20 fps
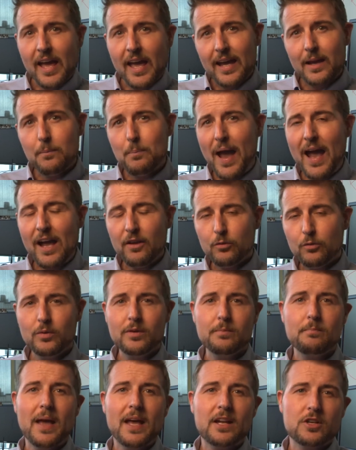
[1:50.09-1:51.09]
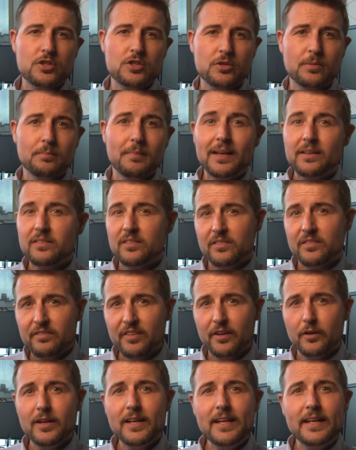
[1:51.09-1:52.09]
A password manager makes it
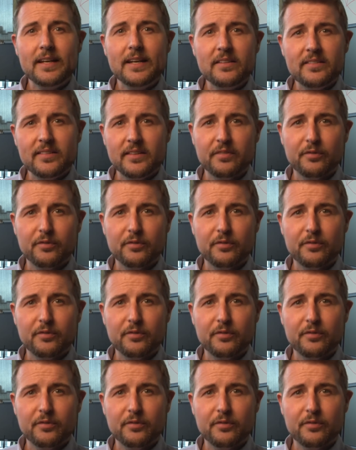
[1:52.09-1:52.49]
very easy